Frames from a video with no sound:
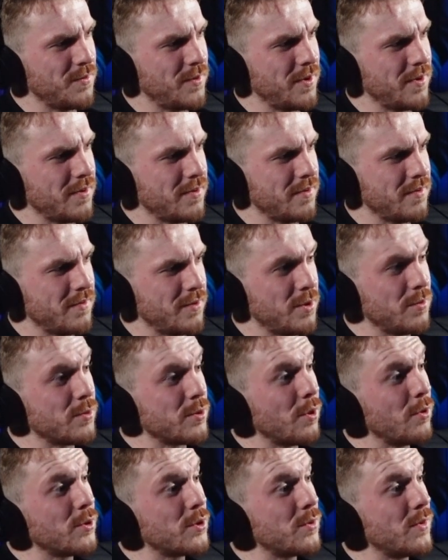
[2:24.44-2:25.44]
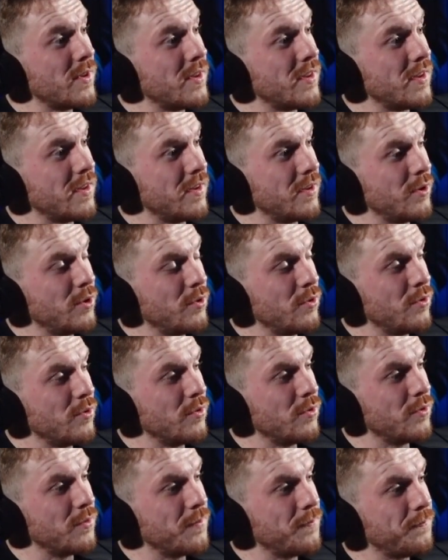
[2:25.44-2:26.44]
person. She was also in the
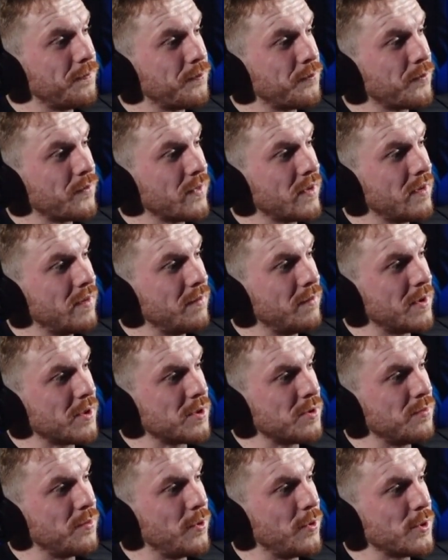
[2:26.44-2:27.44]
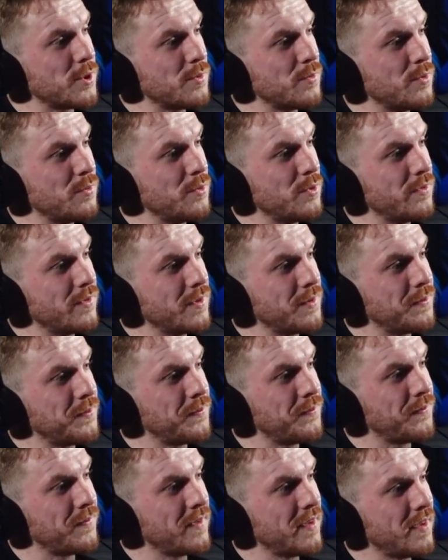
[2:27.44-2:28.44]
new Mission Impossible movie.
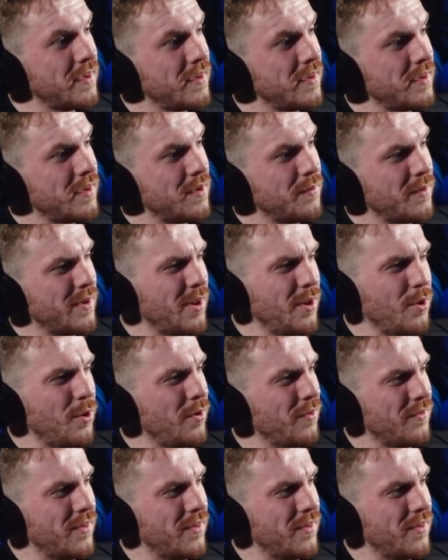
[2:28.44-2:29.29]
A lot of